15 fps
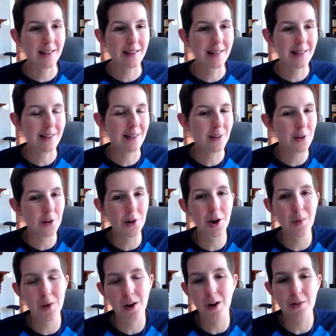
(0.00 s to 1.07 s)
you're
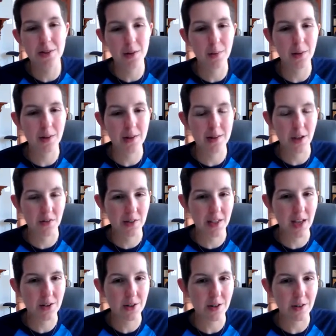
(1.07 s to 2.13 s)
coming off as completely
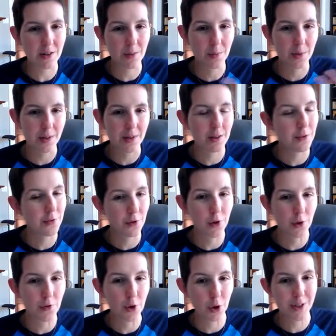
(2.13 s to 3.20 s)
self-centered, completely full
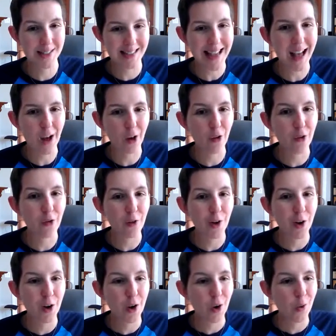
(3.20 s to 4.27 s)
of yourself,
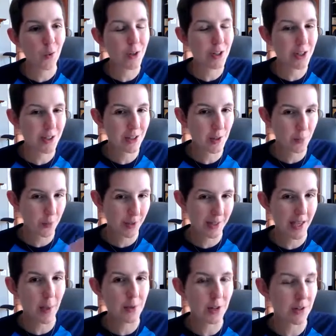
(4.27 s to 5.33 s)
which is the
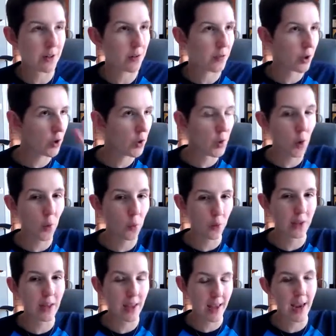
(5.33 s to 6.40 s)
perception of you don't
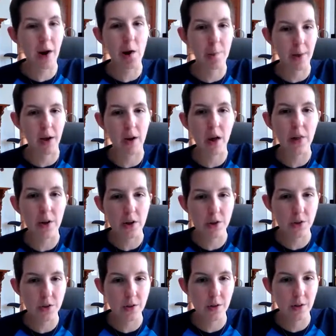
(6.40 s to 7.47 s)
really care about
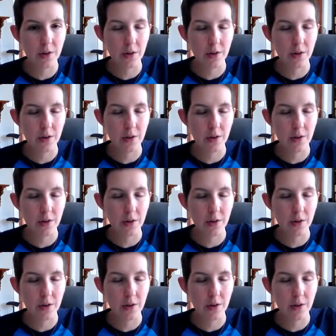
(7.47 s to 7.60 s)
others.